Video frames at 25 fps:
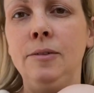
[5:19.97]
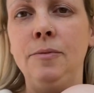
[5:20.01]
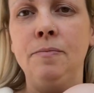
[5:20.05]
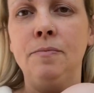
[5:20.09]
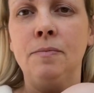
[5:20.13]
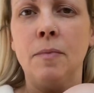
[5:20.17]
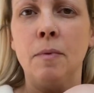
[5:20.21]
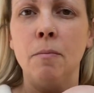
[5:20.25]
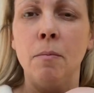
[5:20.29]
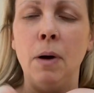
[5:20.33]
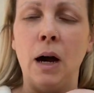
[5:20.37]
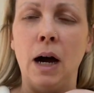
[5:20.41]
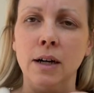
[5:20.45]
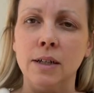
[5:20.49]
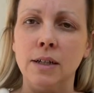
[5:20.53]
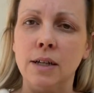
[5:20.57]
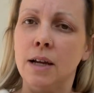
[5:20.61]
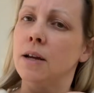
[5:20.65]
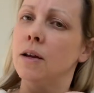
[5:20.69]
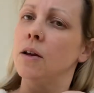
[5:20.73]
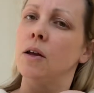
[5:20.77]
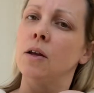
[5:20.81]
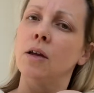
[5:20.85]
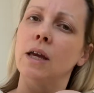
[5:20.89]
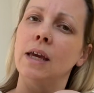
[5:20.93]
But
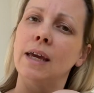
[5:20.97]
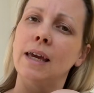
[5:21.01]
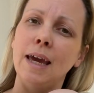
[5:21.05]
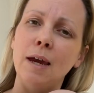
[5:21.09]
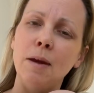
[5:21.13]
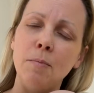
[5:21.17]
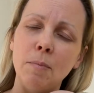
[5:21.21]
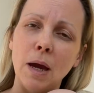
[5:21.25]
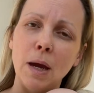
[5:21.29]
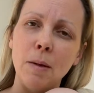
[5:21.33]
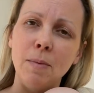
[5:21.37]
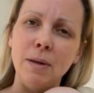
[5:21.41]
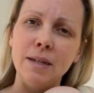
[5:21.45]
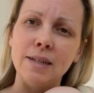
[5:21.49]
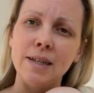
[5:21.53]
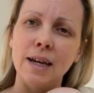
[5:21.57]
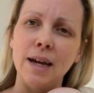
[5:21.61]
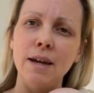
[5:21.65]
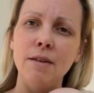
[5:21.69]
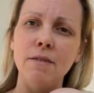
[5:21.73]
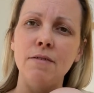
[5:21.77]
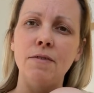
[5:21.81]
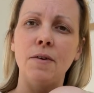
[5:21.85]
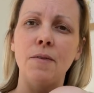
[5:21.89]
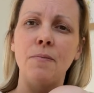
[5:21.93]
keep baby
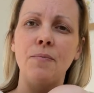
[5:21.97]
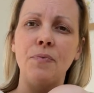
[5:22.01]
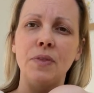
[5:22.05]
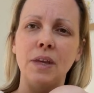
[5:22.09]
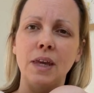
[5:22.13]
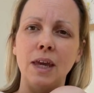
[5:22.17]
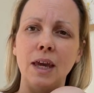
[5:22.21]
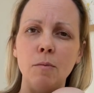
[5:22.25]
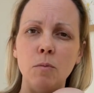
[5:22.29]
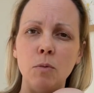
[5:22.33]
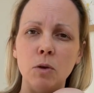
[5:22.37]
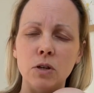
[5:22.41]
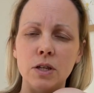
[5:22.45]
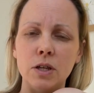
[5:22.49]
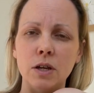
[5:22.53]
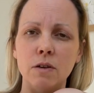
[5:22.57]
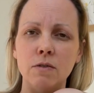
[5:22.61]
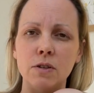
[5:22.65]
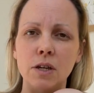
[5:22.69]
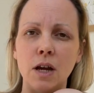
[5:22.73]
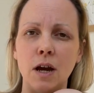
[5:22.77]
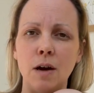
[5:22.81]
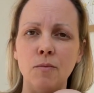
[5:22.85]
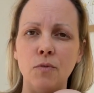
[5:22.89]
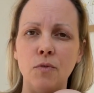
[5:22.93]
safe, keep
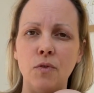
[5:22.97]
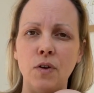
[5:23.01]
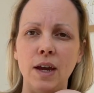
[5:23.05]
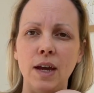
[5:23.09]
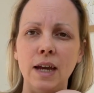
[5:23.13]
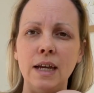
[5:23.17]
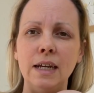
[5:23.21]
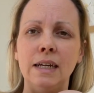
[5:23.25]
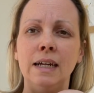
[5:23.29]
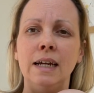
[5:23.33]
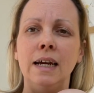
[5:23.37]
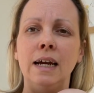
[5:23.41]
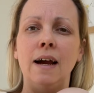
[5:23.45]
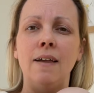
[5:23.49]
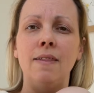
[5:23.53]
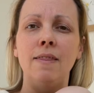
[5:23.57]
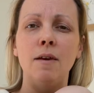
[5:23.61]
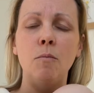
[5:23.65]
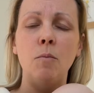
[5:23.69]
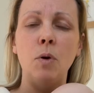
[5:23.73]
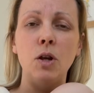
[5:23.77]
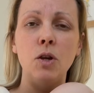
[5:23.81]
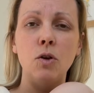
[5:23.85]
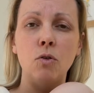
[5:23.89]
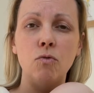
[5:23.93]
yourselves comfy,
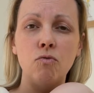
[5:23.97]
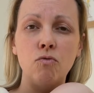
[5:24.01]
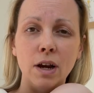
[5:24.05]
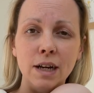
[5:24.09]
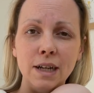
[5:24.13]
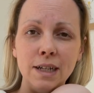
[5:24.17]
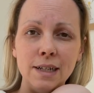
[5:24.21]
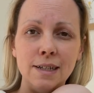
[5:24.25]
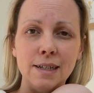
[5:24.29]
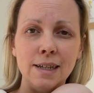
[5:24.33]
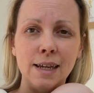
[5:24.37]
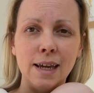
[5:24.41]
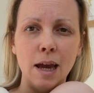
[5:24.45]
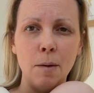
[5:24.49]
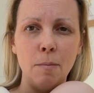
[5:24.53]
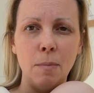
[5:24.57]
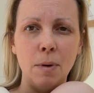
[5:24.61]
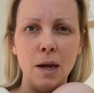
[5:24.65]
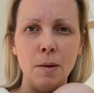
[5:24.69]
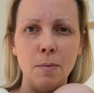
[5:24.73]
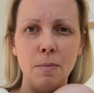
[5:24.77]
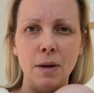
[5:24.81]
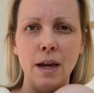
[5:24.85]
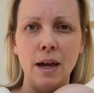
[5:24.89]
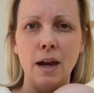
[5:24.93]
and then when you're ready to
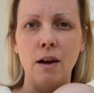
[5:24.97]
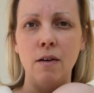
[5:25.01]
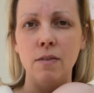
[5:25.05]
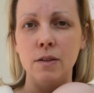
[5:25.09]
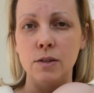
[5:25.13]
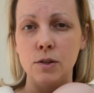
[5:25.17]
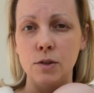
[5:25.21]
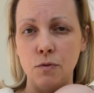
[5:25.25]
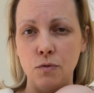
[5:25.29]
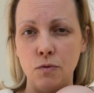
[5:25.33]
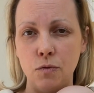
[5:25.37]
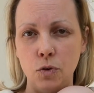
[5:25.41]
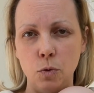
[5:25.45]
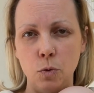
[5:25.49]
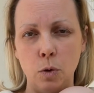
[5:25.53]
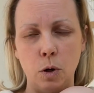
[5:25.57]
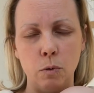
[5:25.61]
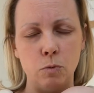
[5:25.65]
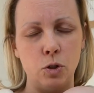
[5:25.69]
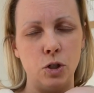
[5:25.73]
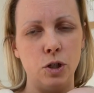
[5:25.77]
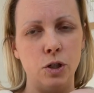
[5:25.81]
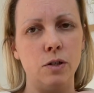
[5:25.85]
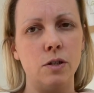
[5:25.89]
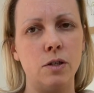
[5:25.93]
get baby out, there's a few
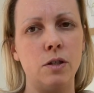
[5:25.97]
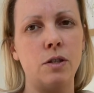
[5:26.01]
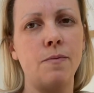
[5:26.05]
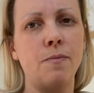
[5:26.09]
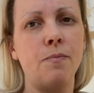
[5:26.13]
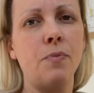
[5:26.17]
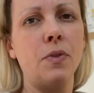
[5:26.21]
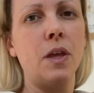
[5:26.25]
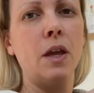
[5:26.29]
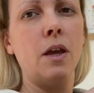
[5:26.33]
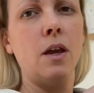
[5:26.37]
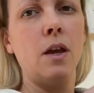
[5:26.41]
options.